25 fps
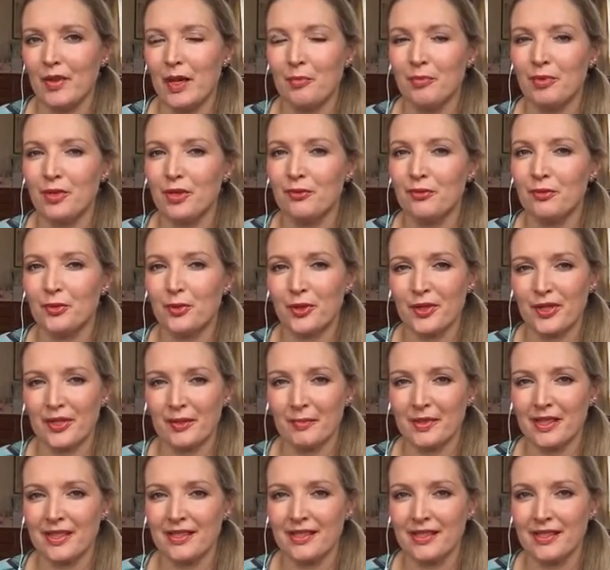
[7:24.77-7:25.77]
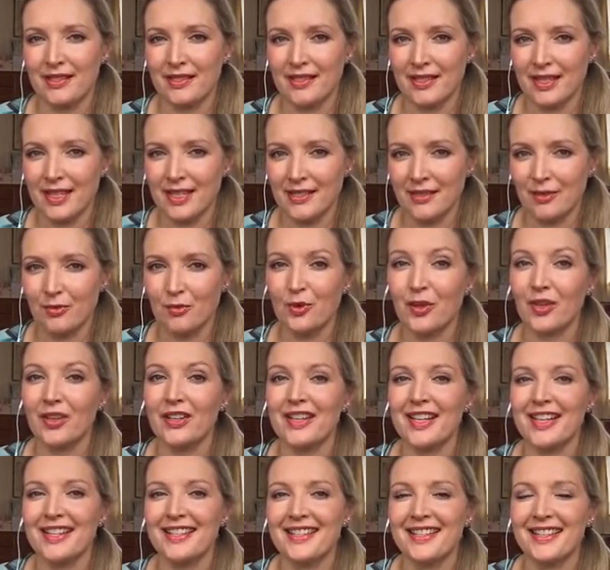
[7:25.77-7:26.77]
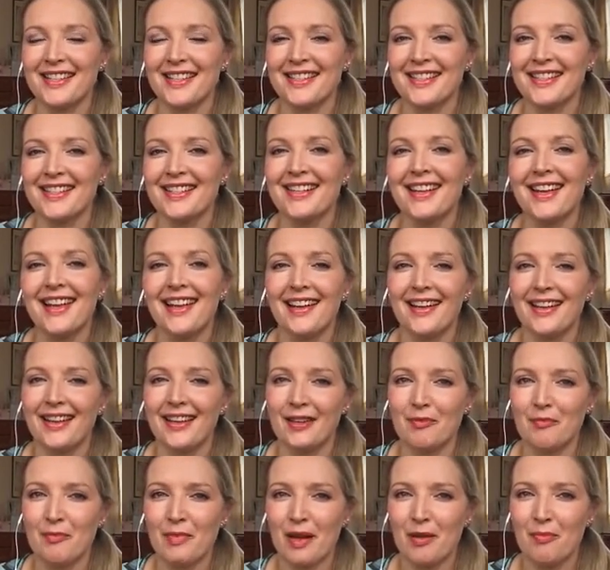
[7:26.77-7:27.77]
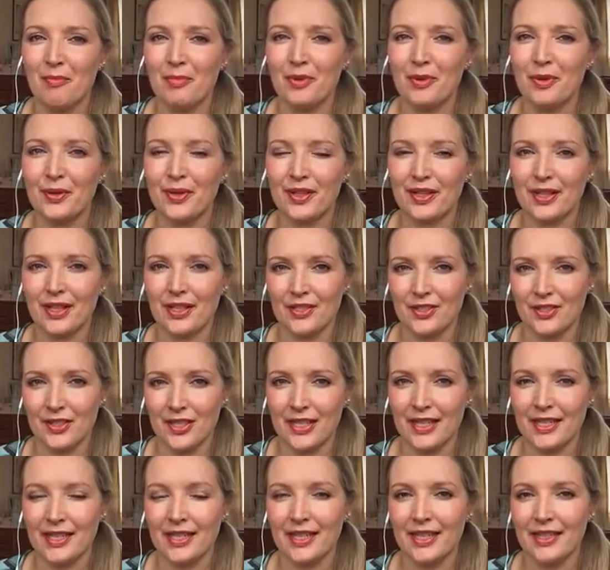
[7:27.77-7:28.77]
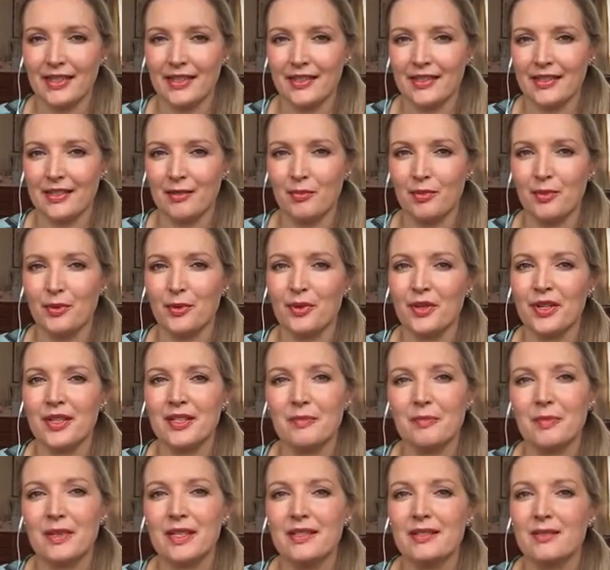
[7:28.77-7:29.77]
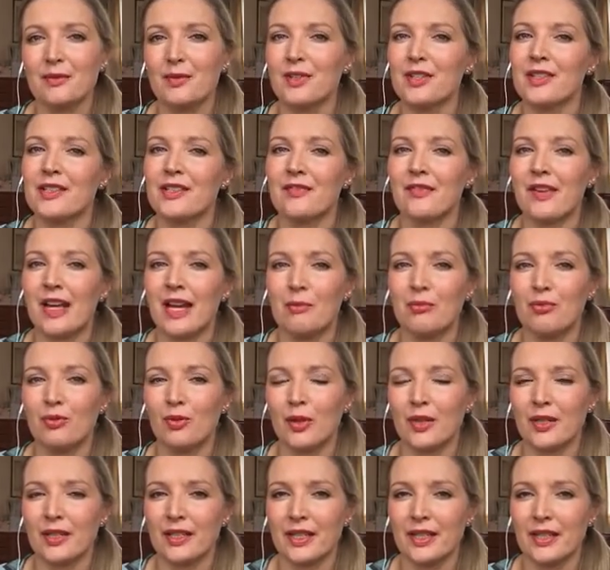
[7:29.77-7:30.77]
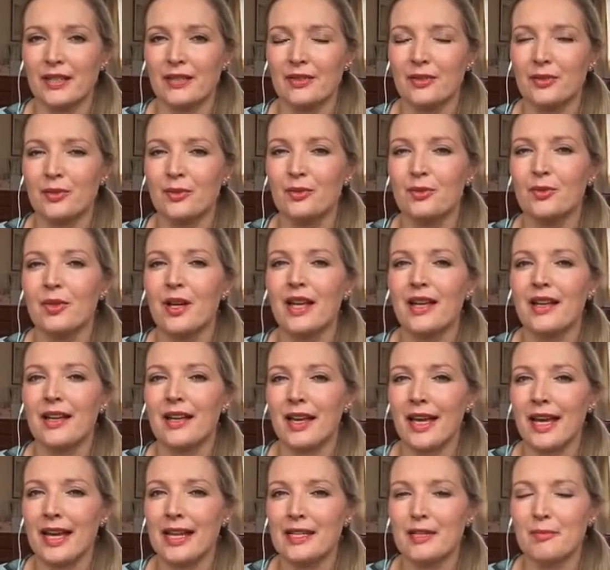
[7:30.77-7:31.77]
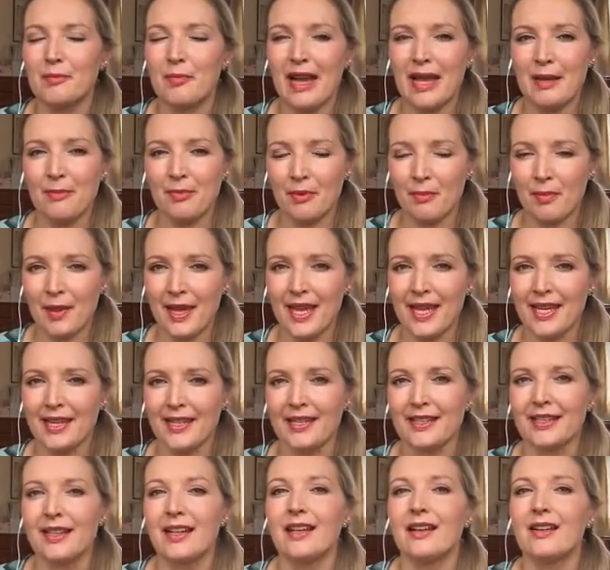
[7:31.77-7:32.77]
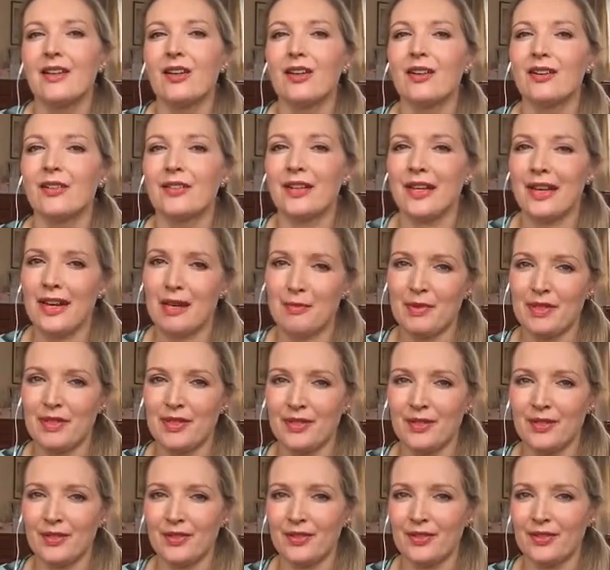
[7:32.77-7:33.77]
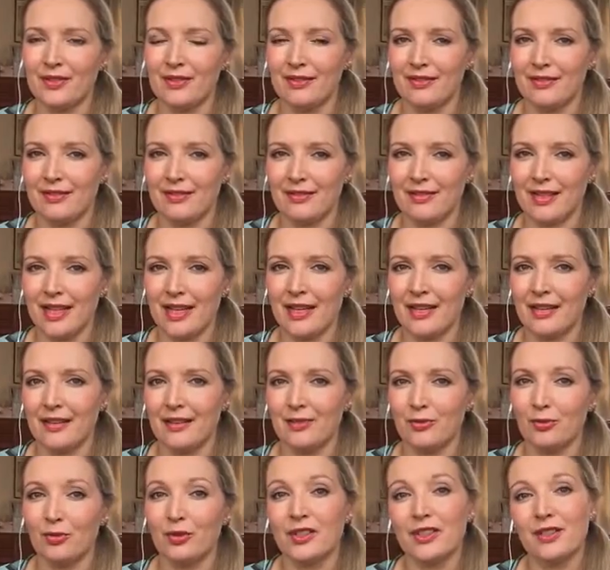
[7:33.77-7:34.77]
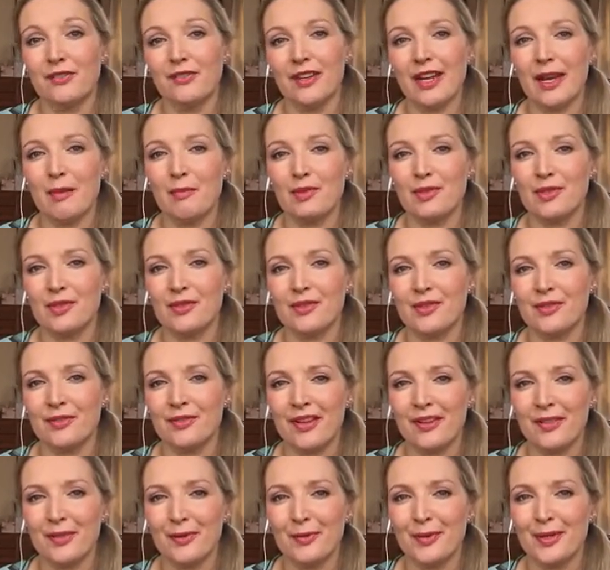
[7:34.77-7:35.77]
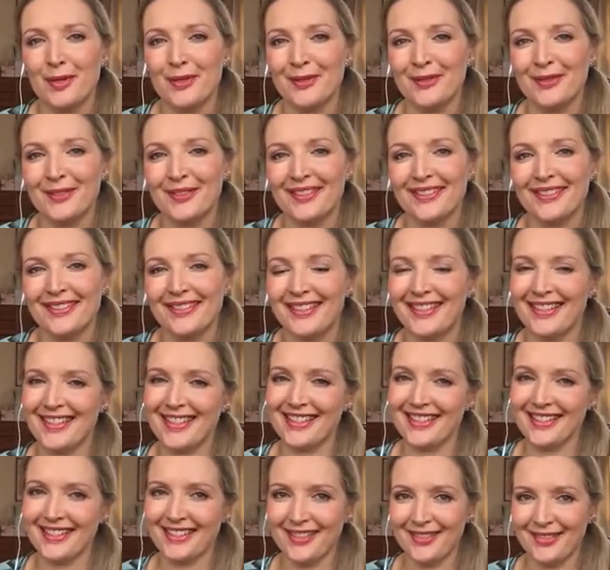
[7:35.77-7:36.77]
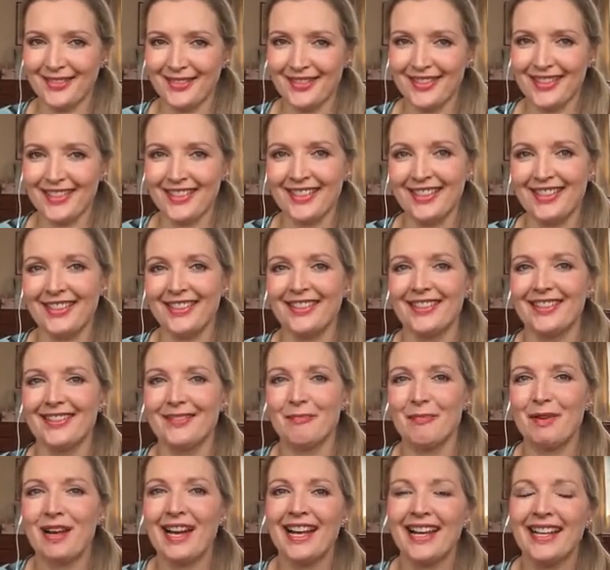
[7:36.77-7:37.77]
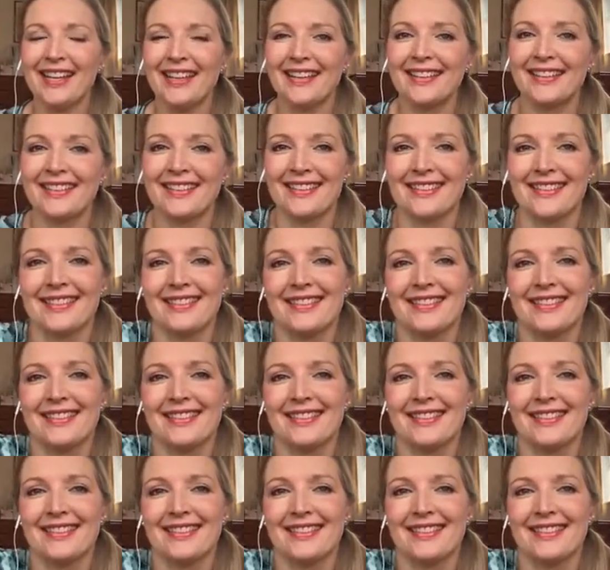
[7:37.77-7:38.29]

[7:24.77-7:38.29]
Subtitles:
beautiful Christmas season or holiday season in my book, A Chic and Simple Christmas, which is available on Kindle and paperback on Amazon, all the different Amazons around the world. Nice to talk to you. Bye.